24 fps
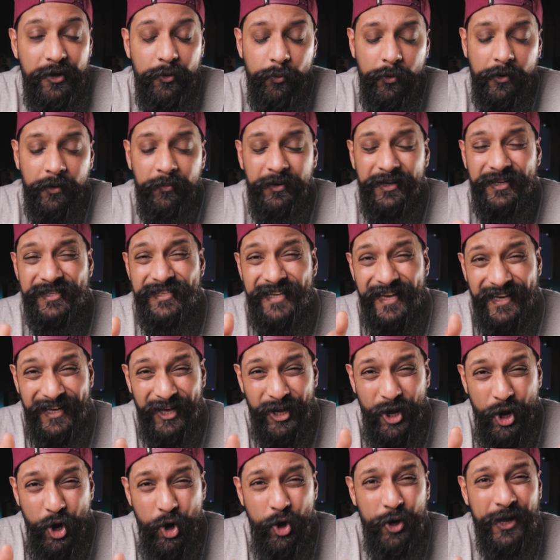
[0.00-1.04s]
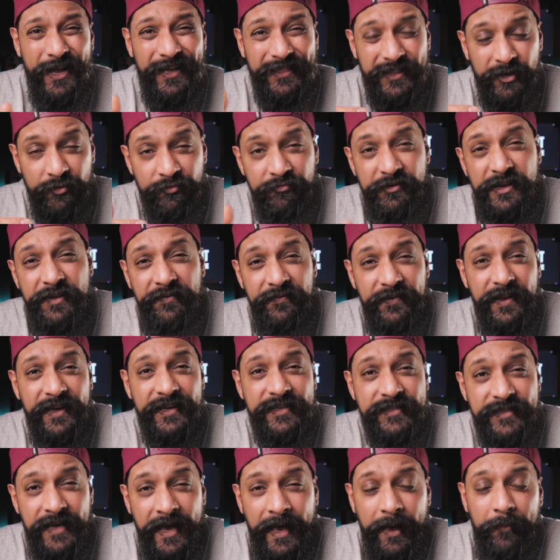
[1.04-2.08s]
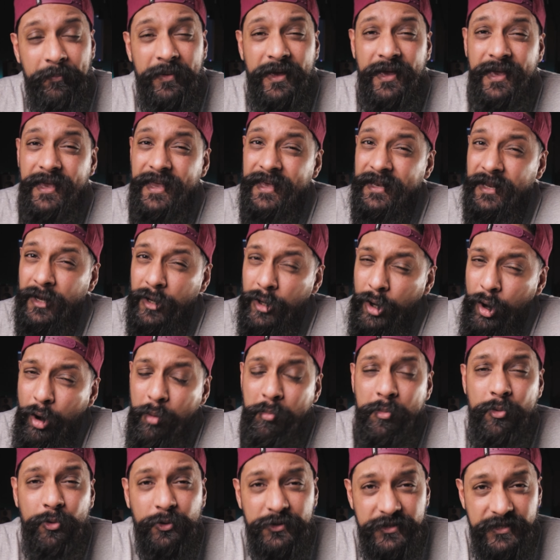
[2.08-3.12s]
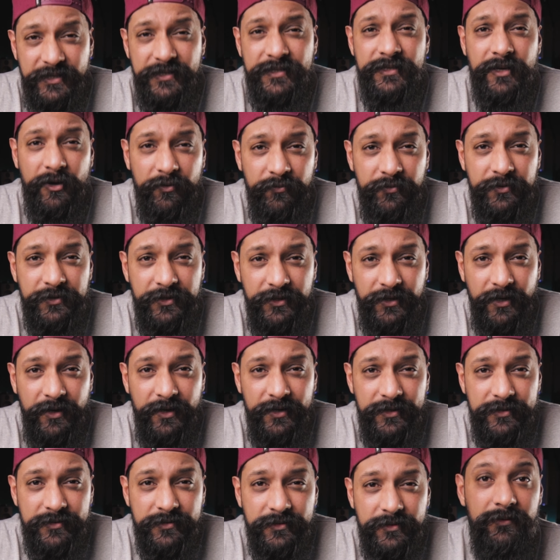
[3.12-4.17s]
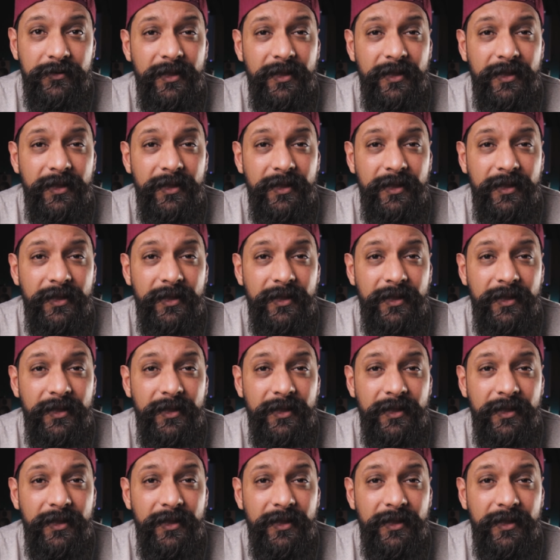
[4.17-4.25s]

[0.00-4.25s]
where I'm gonna take a look at the ReeFlex app in a lot more detail for you guys.